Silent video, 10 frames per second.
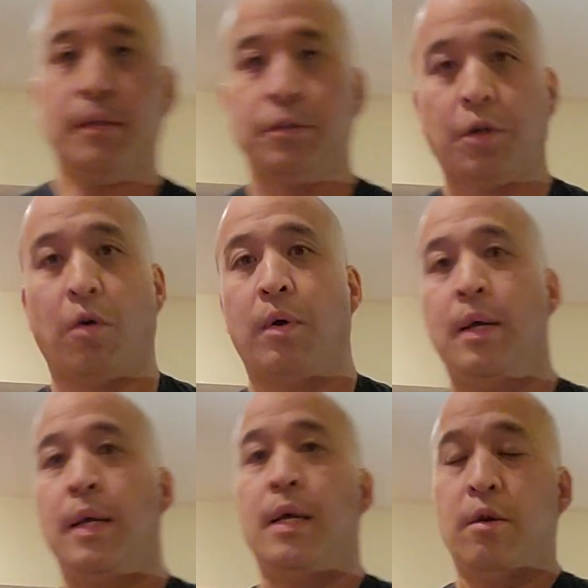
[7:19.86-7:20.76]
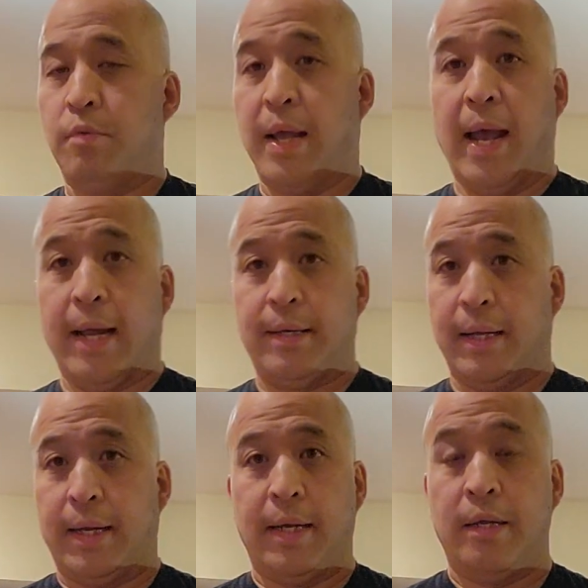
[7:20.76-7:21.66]
So we had
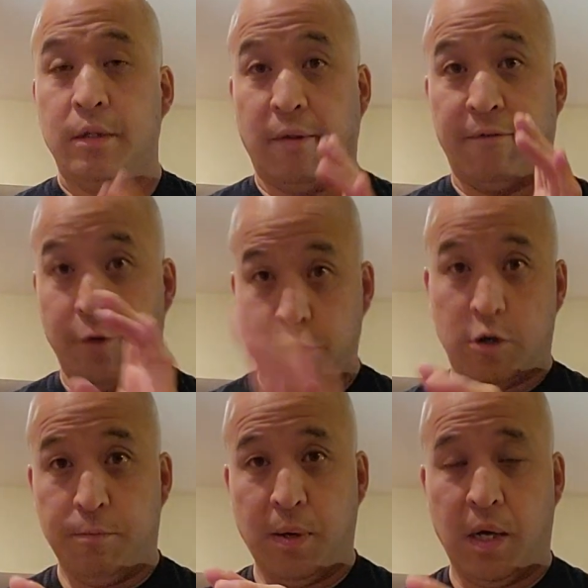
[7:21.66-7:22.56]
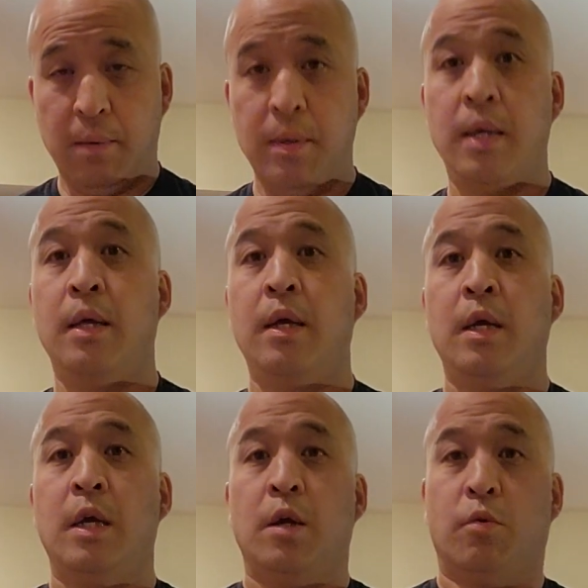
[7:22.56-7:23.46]
the vertical palm,
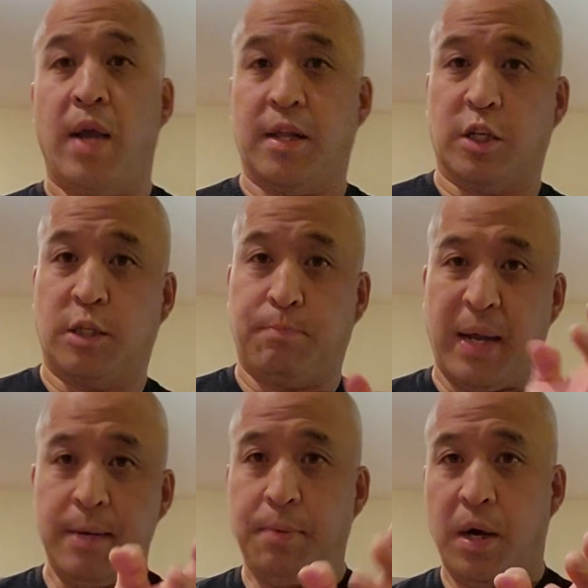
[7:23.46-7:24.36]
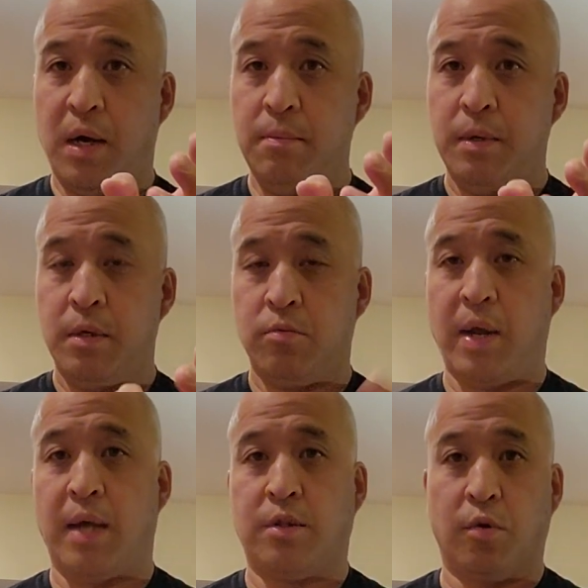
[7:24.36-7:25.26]
we had a spade palm,
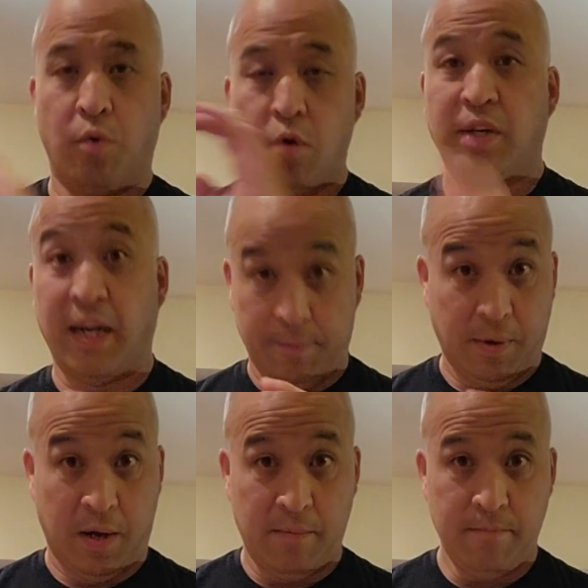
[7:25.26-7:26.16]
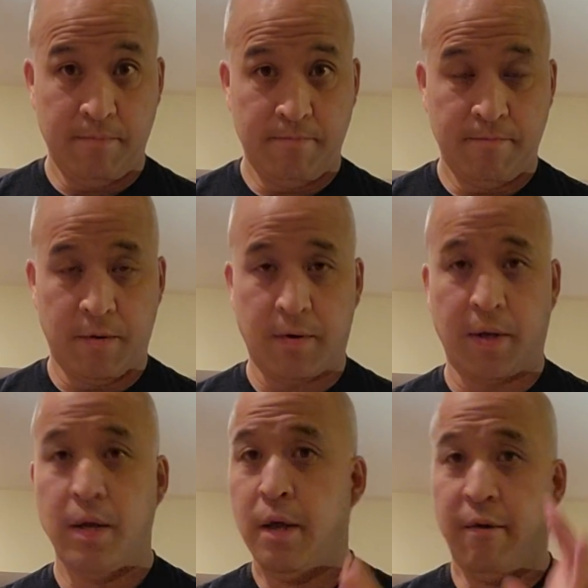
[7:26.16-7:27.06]
we had the rotating palm.
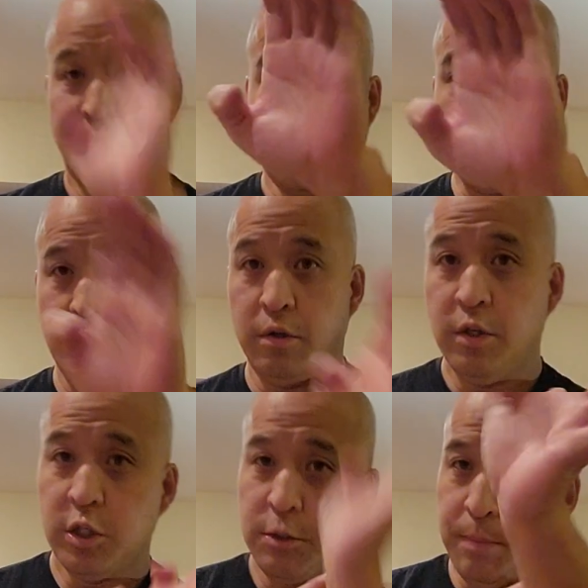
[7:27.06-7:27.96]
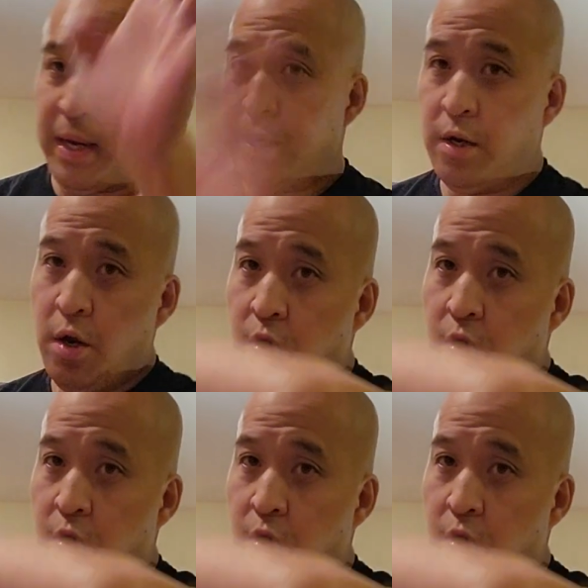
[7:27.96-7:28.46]
Okay, vertical, spade,